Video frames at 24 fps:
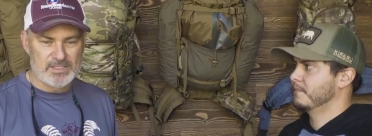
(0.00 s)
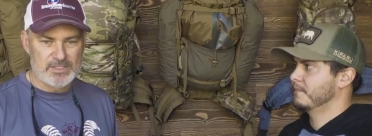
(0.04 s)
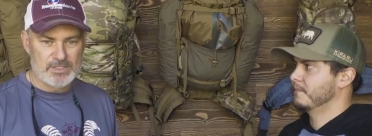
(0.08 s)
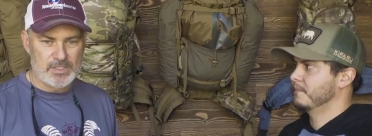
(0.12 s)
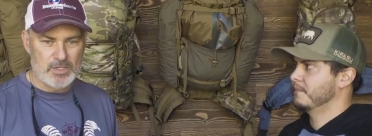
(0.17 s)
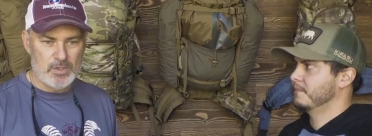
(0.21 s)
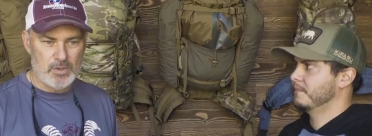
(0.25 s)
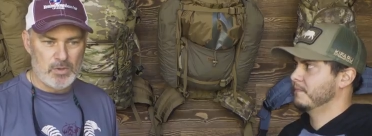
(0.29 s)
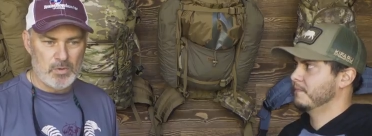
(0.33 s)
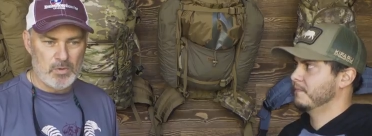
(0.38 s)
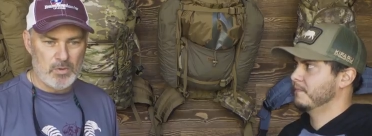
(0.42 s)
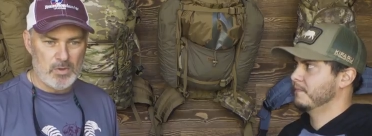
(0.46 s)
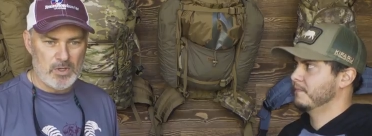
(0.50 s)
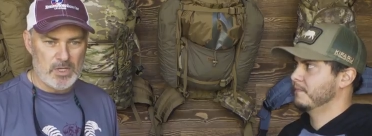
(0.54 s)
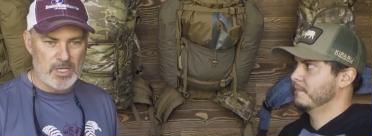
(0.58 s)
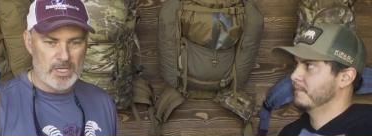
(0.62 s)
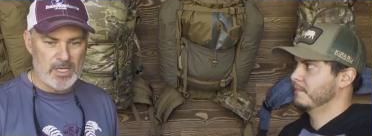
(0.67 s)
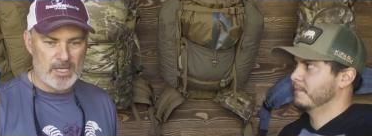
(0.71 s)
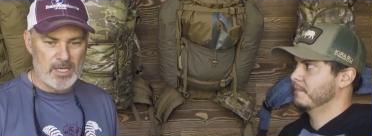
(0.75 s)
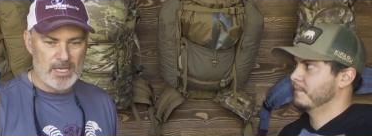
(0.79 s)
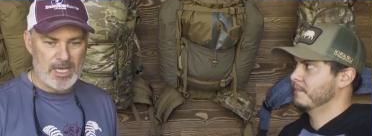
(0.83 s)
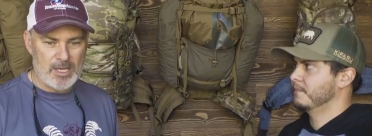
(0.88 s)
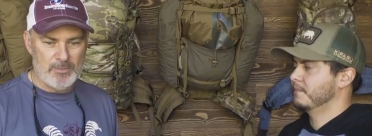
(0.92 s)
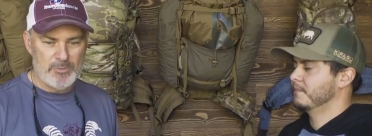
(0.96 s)
Speaker 1: and so
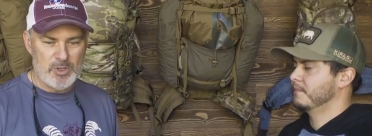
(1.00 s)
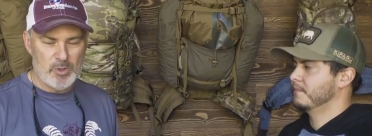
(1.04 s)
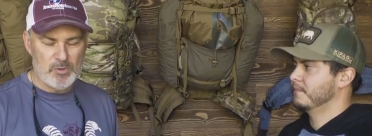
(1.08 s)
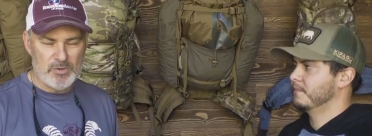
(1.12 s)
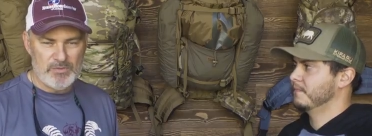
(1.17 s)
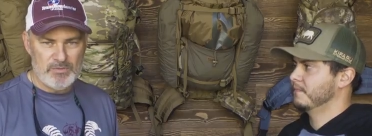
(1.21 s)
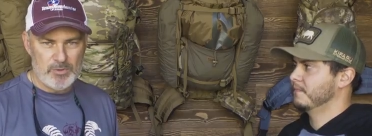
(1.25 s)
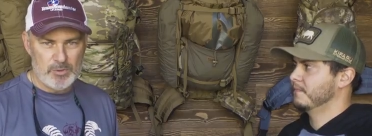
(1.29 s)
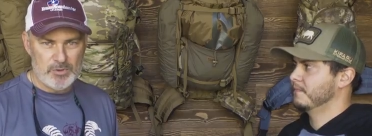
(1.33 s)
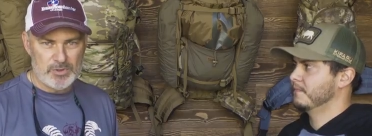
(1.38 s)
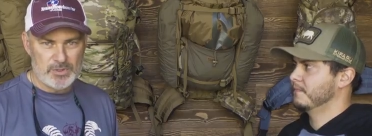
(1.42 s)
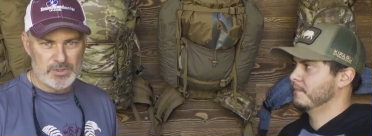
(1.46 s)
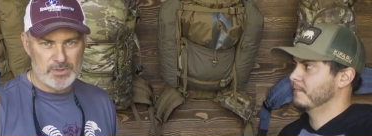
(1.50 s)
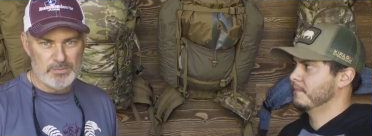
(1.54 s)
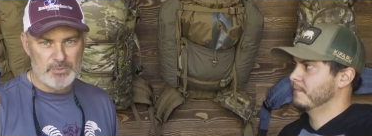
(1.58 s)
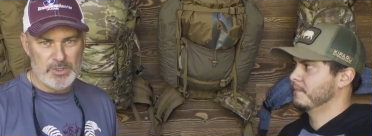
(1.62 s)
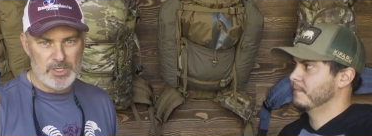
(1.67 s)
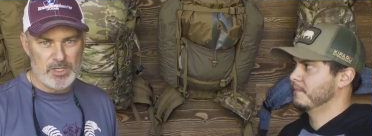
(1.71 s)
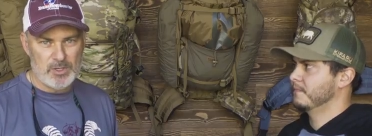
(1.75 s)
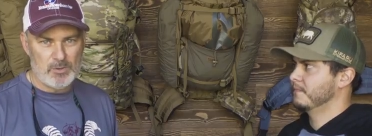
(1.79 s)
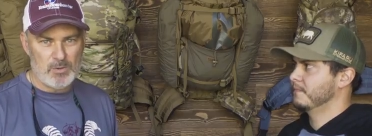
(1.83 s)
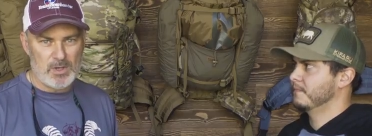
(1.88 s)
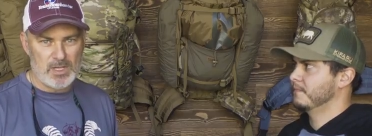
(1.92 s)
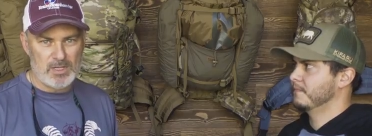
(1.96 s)
uh, I'll be reviewing
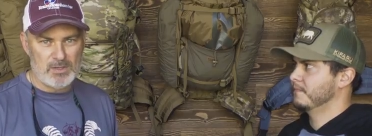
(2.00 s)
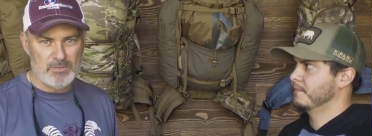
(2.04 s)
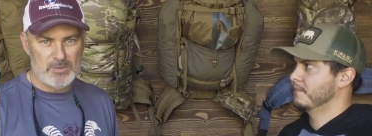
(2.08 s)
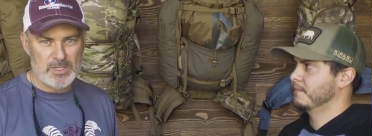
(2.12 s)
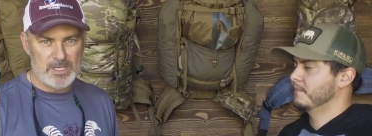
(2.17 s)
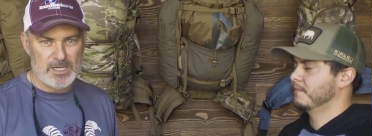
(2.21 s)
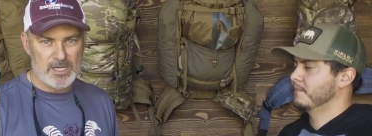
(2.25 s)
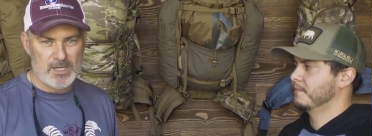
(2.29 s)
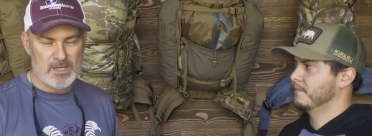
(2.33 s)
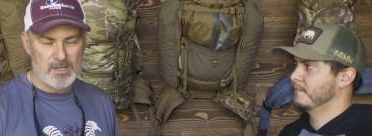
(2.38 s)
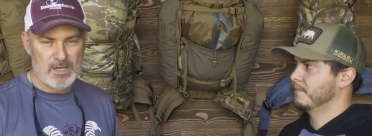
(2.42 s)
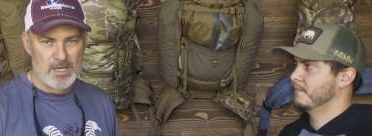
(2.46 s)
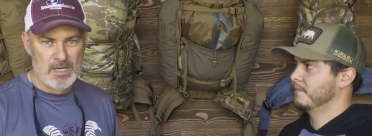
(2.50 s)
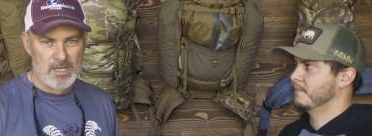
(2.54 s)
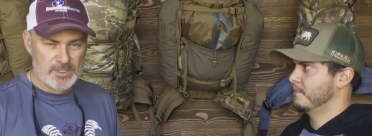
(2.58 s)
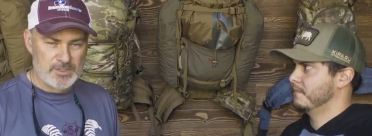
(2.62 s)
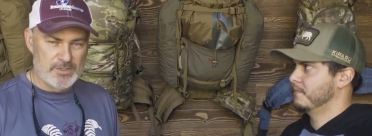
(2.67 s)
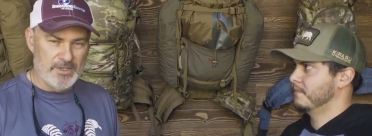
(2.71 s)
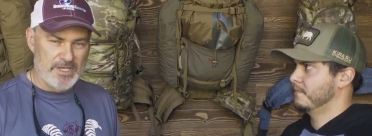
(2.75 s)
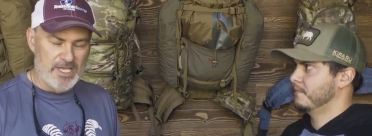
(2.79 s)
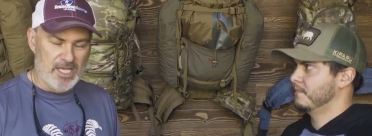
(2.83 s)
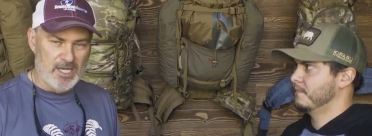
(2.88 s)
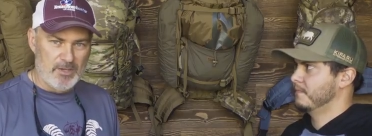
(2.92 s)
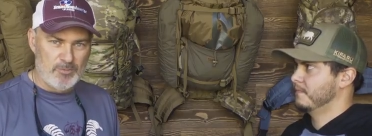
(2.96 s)
some gear while I'm there.
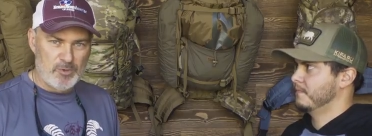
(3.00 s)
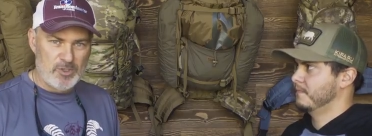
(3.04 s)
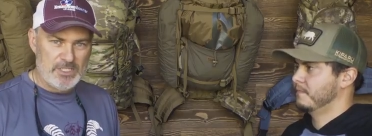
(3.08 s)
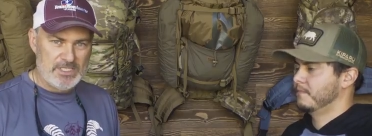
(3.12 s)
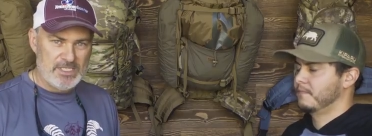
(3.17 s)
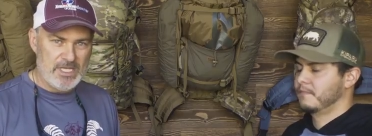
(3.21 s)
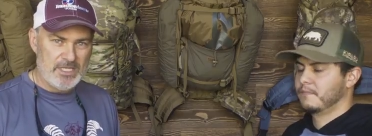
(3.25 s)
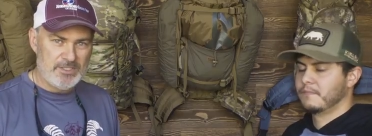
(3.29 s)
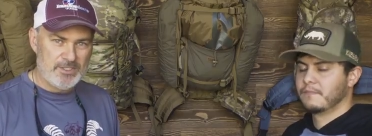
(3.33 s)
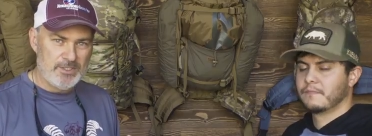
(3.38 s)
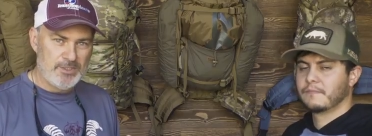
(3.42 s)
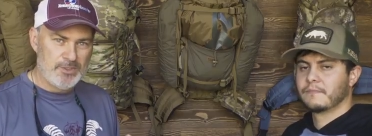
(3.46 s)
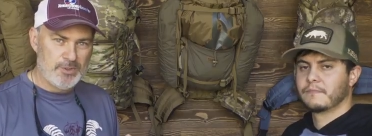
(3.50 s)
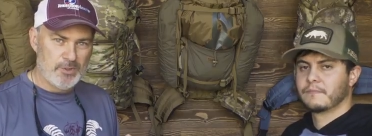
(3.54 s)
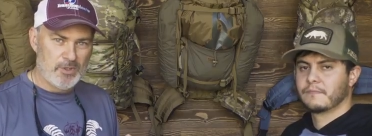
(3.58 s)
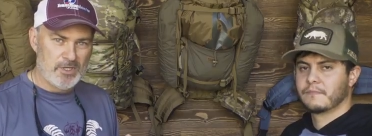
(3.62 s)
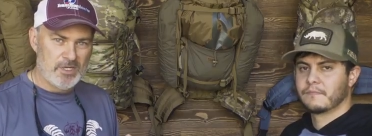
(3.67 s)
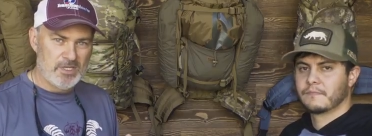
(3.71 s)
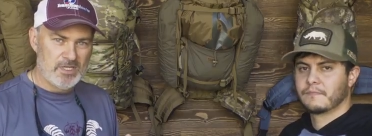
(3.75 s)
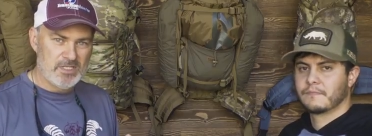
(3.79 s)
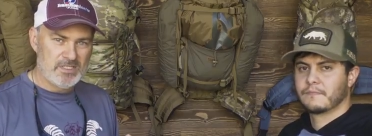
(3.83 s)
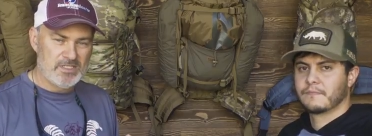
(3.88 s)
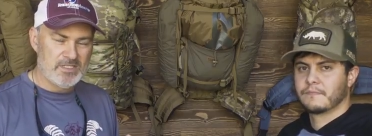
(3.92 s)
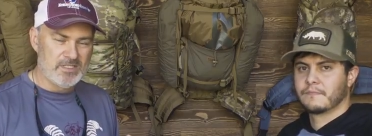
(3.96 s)
So again, appreciate you
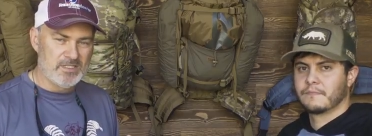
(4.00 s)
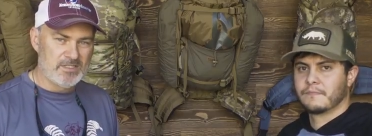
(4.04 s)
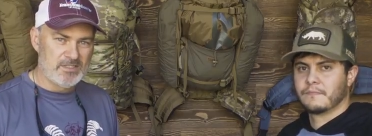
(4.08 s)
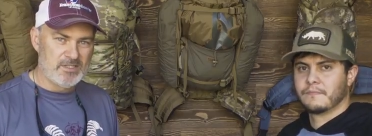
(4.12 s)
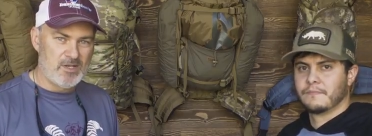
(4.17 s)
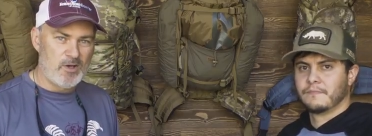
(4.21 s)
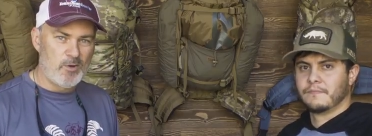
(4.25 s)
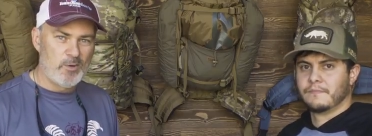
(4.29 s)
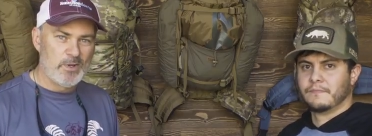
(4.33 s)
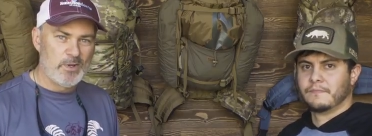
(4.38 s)
joining us, and as